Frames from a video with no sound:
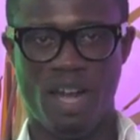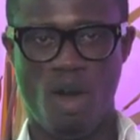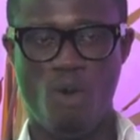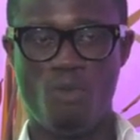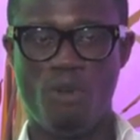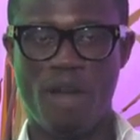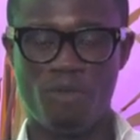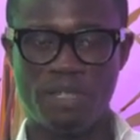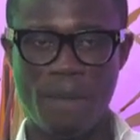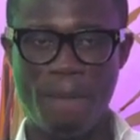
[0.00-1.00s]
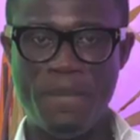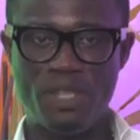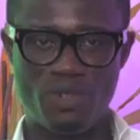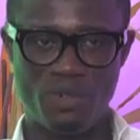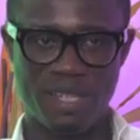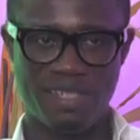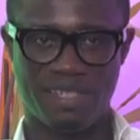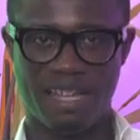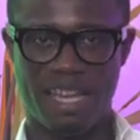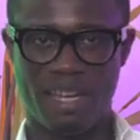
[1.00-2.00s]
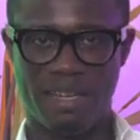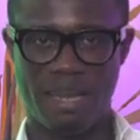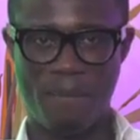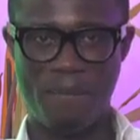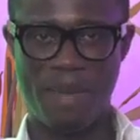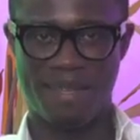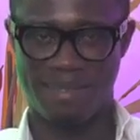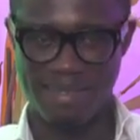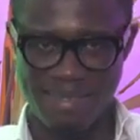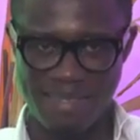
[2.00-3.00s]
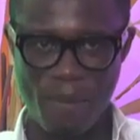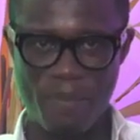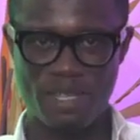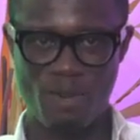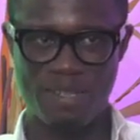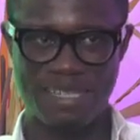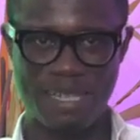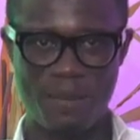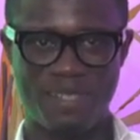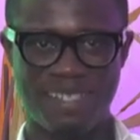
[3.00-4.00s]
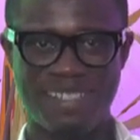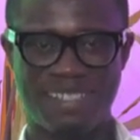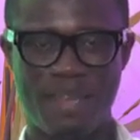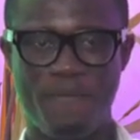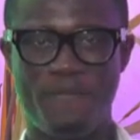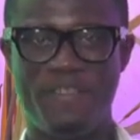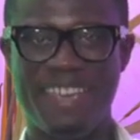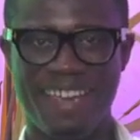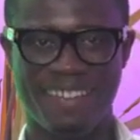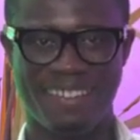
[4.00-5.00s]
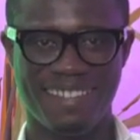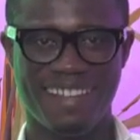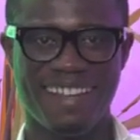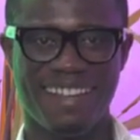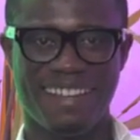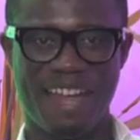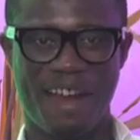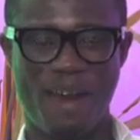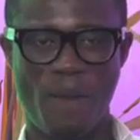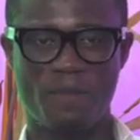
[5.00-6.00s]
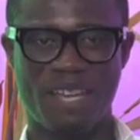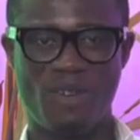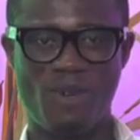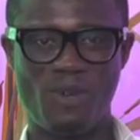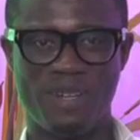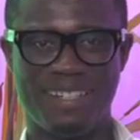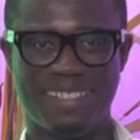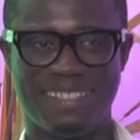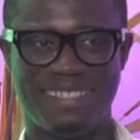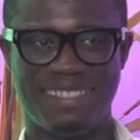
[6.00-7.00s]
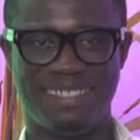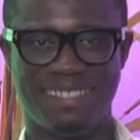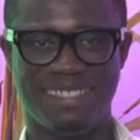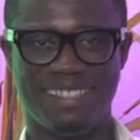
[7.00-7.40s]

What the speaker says: to unravel the mysteries and the myths, the misconceptions, the fears that comes along with this